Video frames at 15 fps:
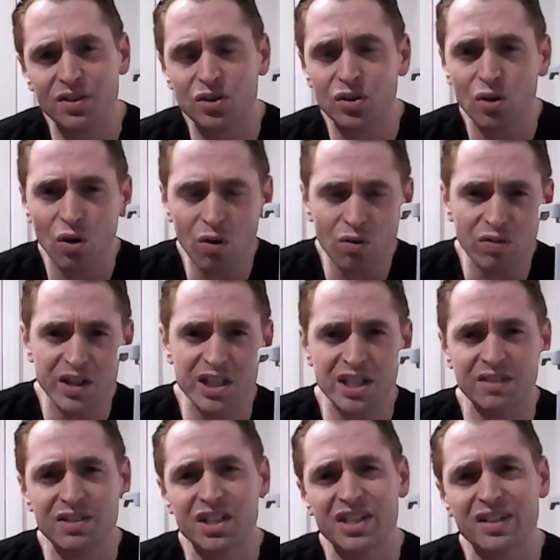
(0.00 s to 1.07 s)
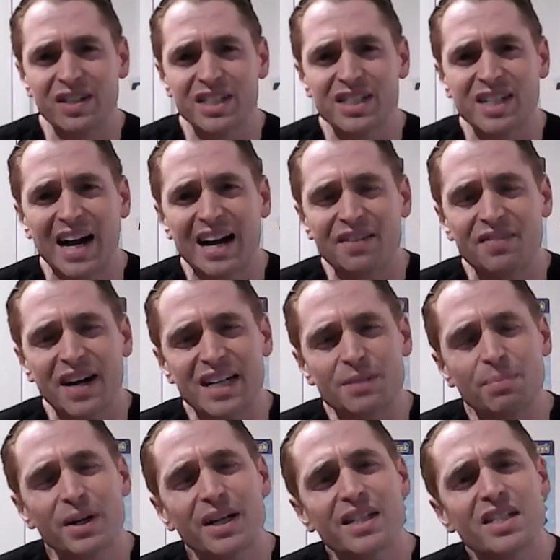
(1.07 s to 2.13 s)
low risk of serious side effects,
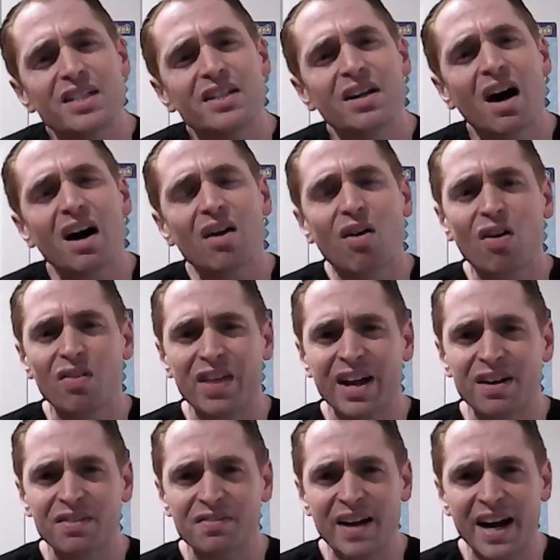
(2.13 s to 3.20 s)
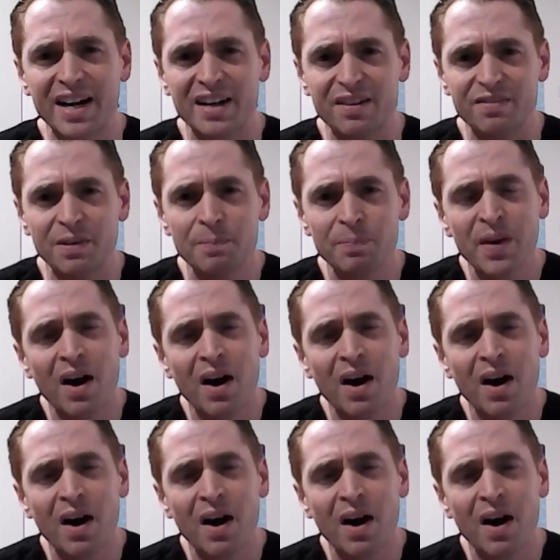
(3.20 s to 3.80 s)
but it's not all that that effective.